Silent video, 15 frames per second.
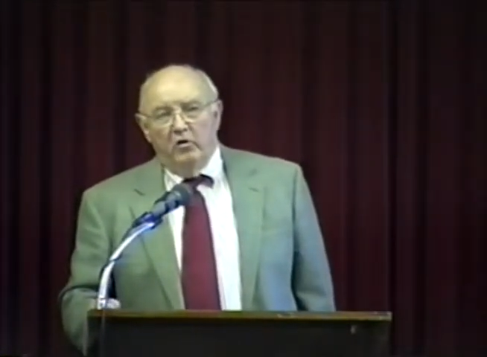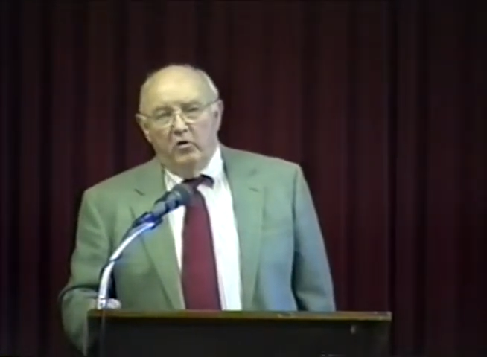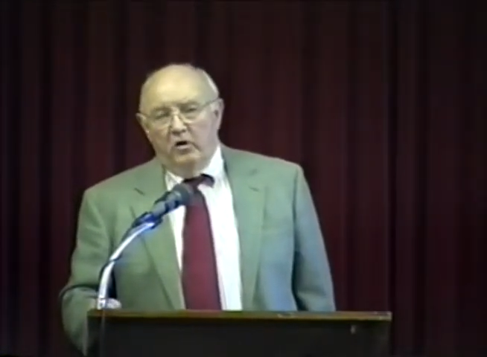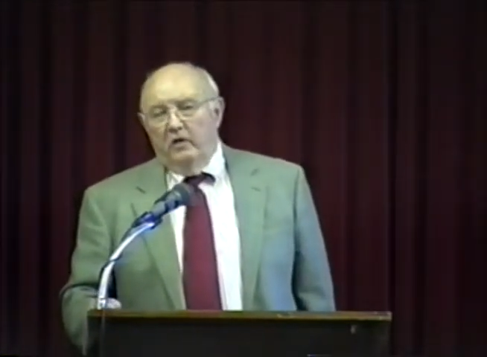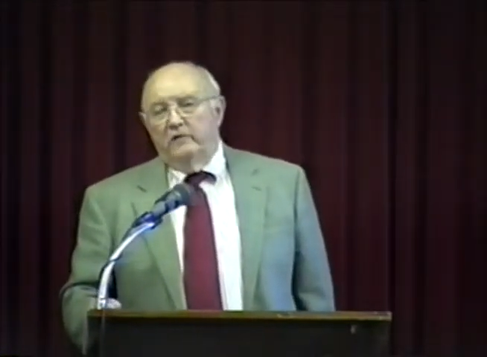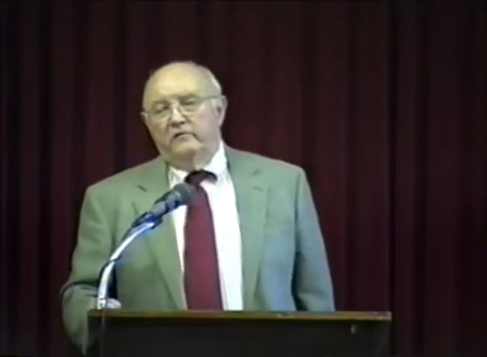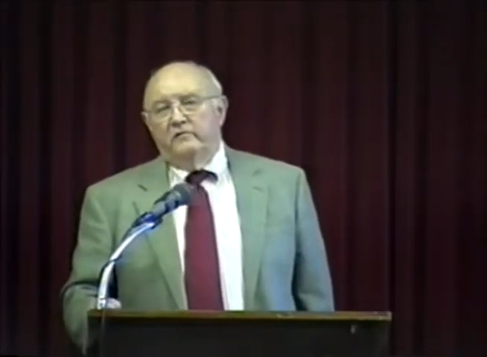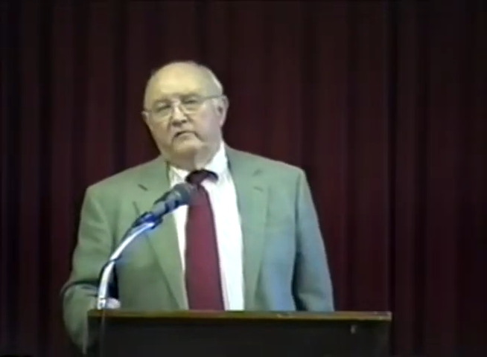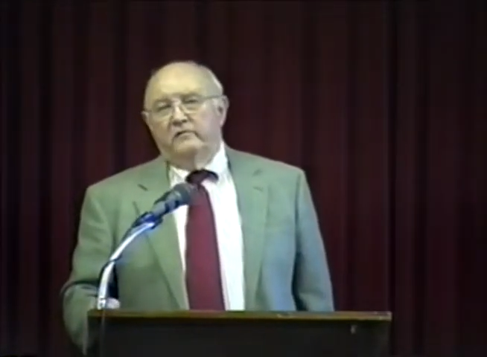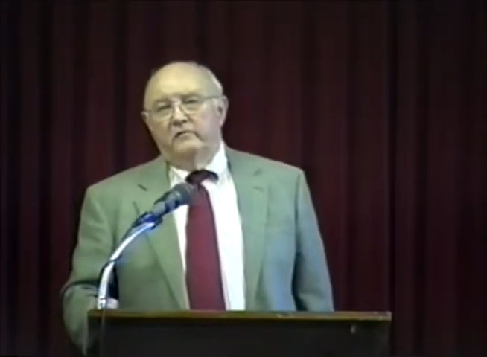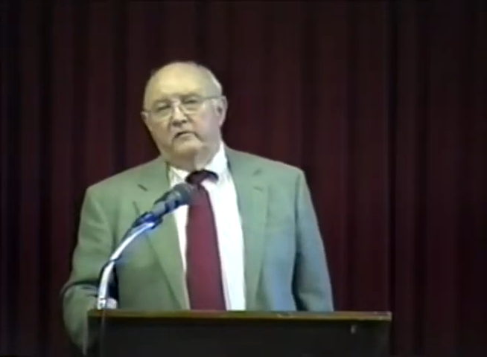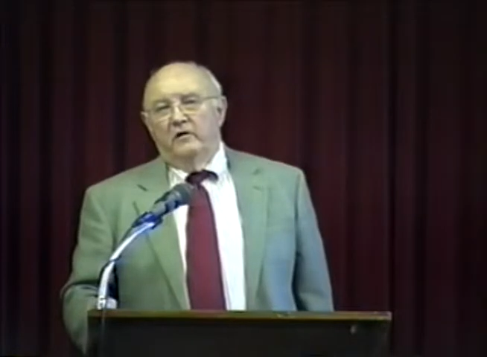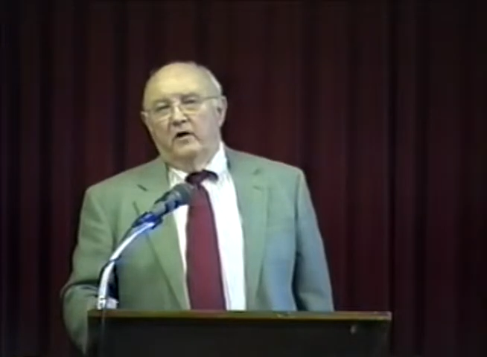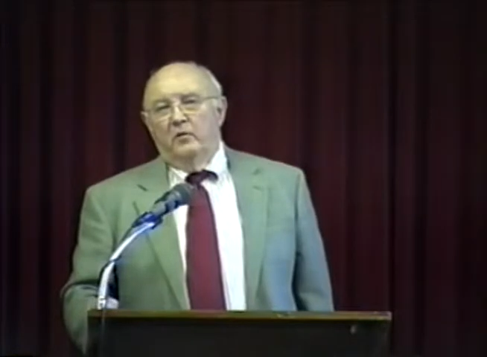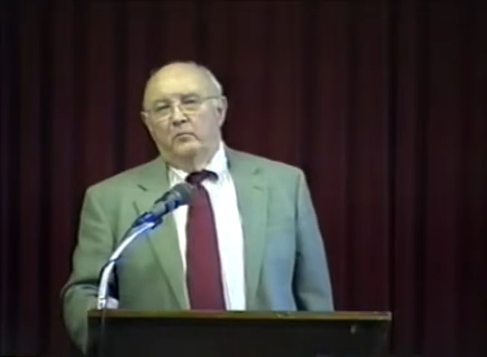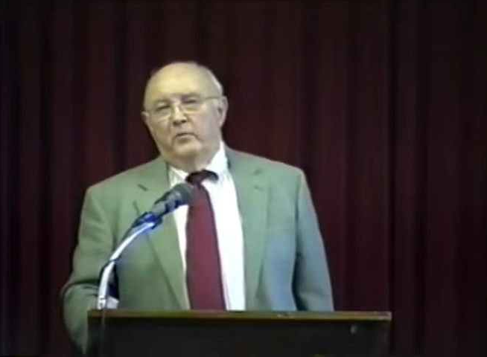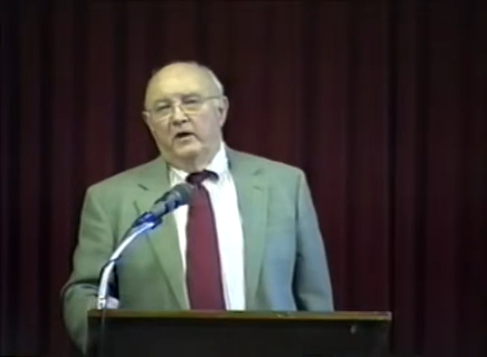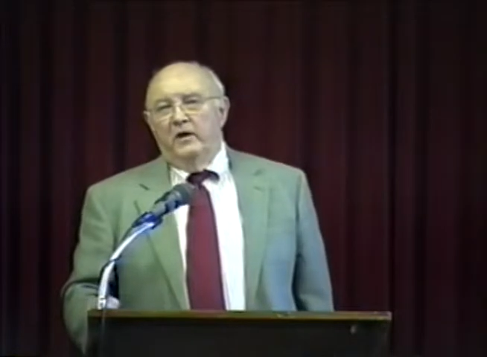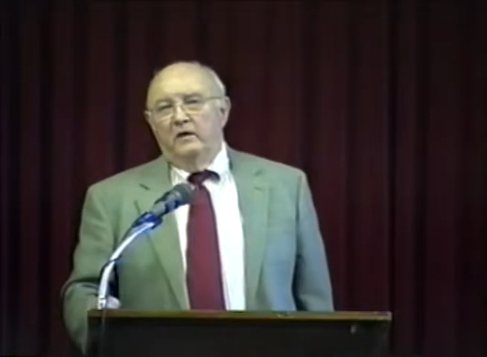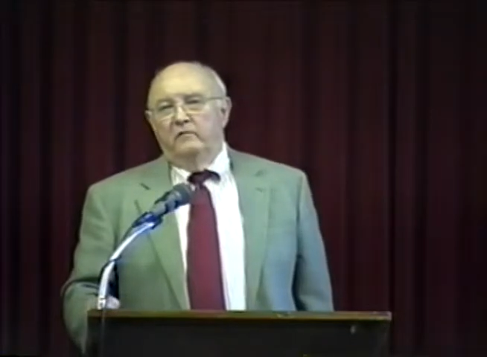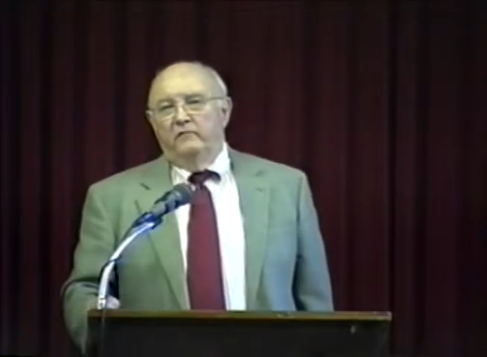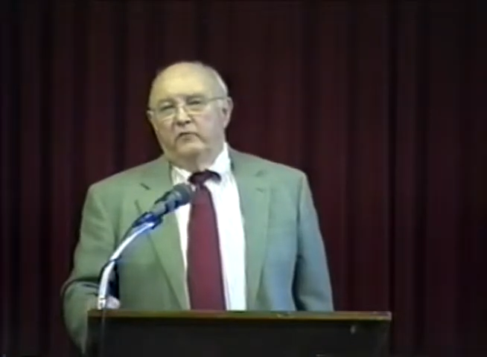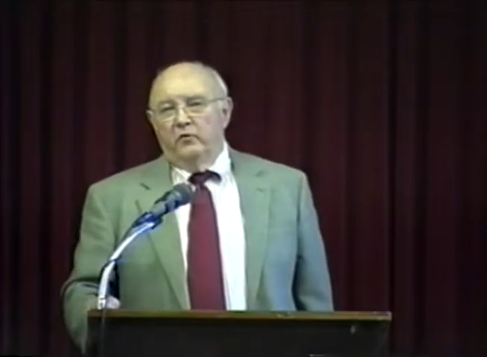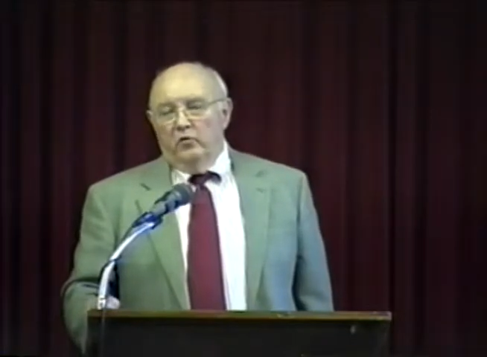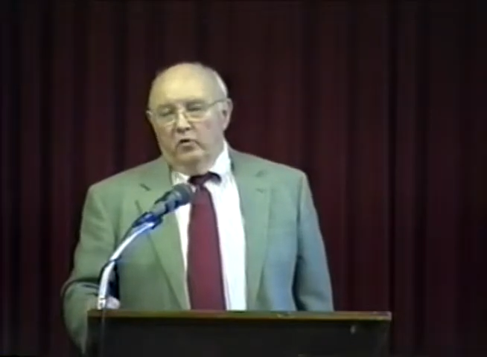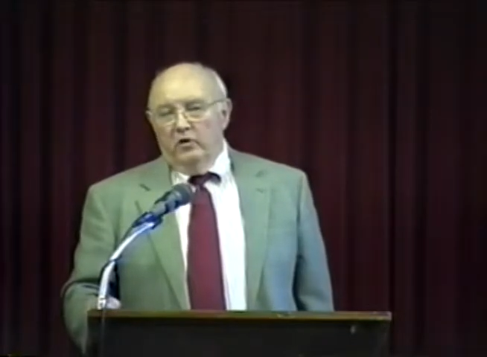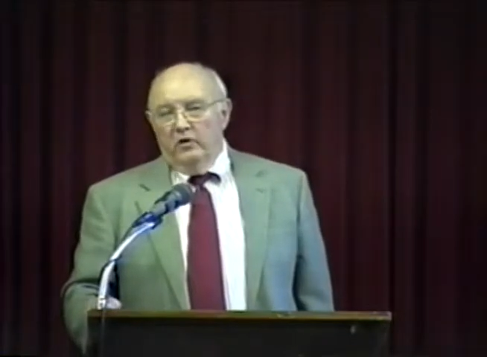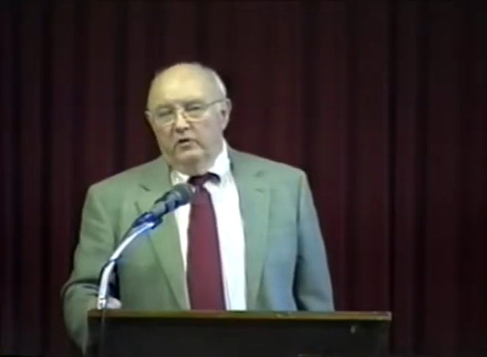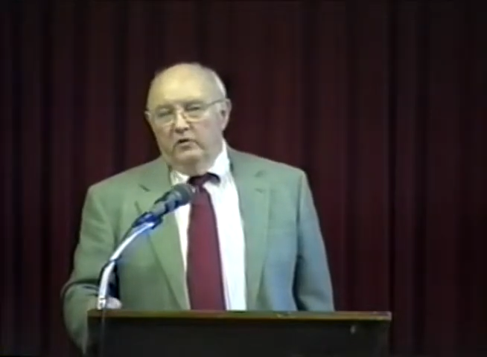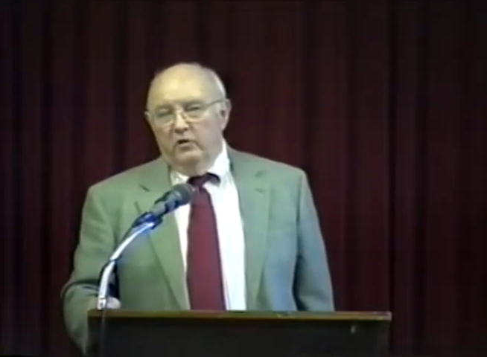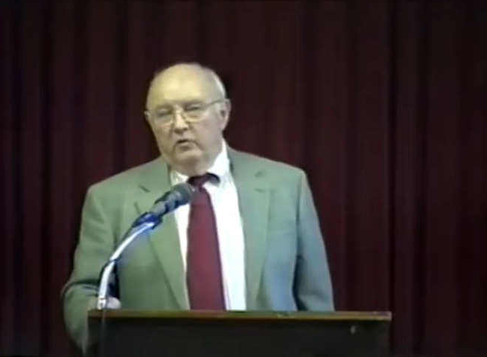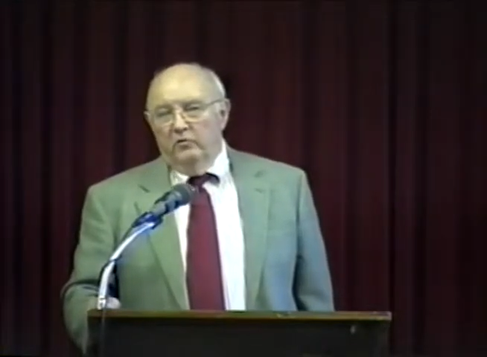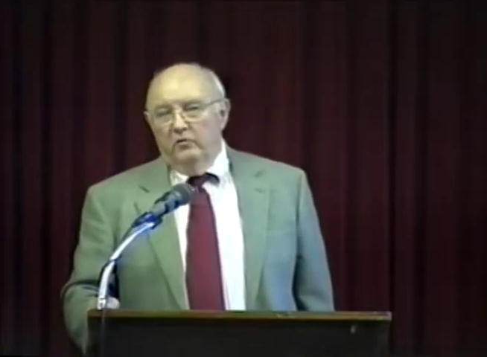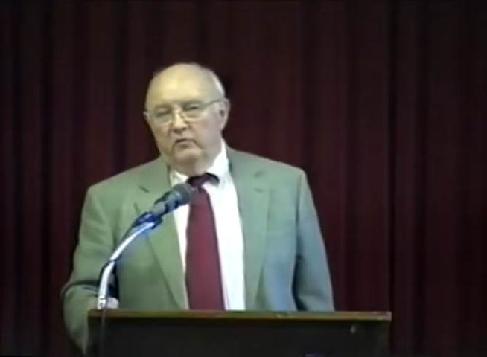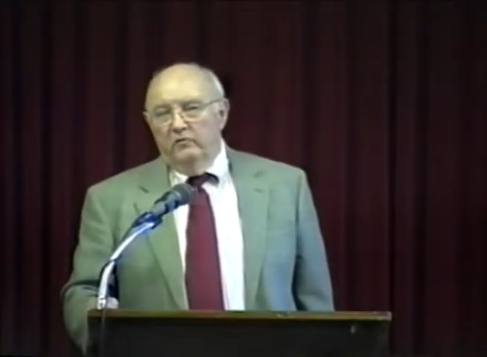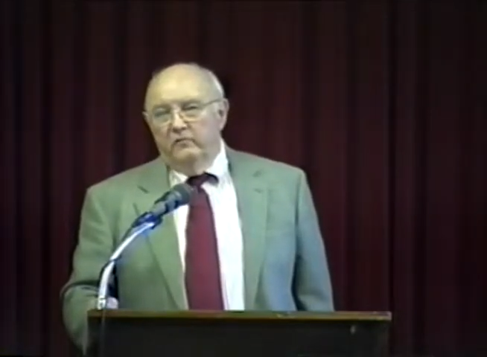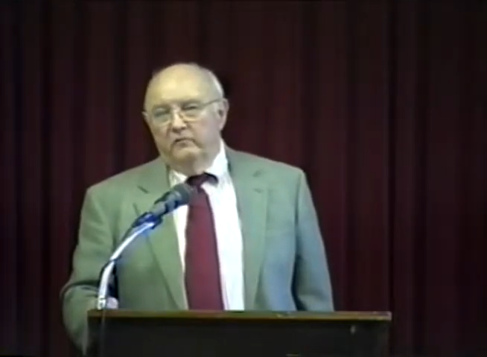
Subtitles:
costs are paid for organ donors.